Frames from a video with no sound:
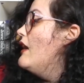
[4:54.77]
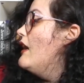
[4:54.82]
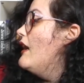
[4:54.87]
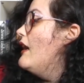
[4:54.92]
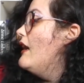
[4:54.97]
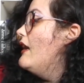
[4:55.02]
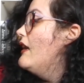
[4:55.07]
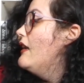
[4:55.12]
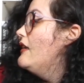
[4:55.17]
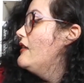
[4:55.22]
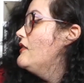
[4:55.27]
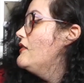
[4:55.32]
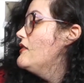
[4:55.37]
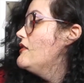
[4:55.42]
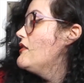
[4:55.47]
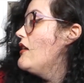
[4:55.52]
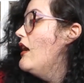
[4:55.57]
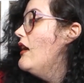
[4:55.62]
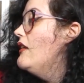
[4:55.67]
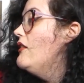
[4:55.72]

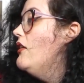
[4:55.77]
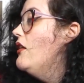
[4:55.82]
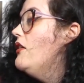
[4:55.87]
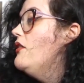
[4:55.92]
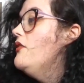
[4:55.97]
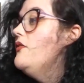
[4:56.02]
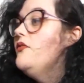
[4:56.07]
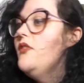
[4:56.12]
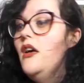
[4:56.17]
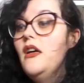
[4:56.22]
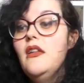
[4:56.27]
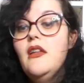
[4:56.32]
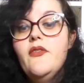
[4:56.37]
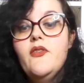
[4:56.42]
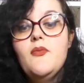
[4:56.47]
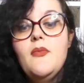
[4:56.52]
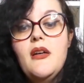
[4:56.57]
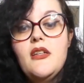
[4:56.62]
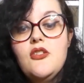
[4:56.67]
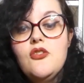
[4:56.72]
And I love a
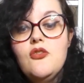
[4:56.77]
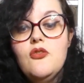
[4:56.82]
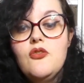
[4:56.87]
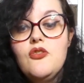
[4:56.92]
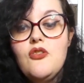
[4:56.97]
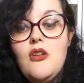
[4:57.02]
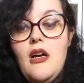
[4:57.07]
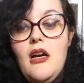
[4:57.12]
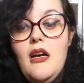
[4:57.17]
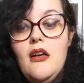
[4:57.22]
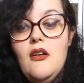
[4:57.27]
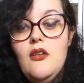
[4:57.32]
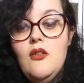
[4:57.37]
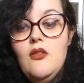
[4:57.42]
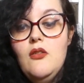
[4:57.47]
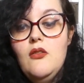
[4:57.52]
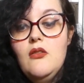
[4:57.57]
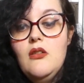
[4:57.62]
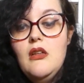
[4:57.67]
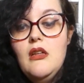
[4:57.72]
magical
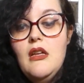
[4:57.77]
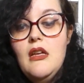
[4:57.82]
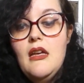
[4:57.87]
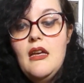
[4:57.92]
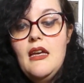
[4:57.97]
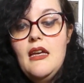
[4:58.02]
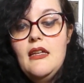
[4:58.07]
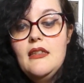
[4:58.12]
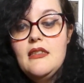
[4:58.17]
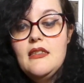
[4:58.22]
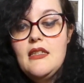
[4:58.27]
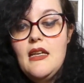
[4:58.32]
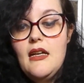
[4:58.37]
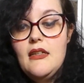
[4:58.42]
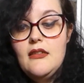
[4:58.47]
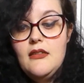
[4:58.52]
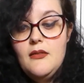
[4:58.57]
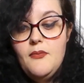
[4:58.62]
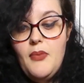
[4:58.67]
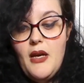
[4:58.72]
trial. it
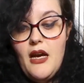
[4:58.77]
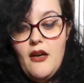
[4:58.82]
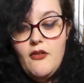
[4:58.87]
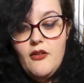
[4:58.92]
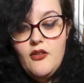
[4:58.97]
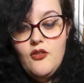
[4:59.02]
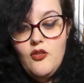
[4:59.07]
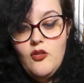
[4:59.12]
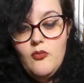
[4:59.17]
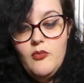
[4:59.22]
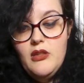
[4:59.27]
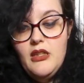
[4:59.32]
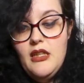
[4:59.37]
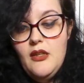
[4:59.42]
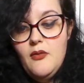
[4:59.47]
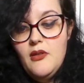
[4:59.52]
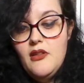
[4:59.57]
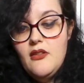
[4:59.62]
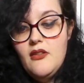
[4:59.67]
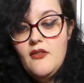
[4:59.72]
sounded paranormally
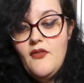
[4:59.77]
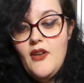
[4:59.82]
with the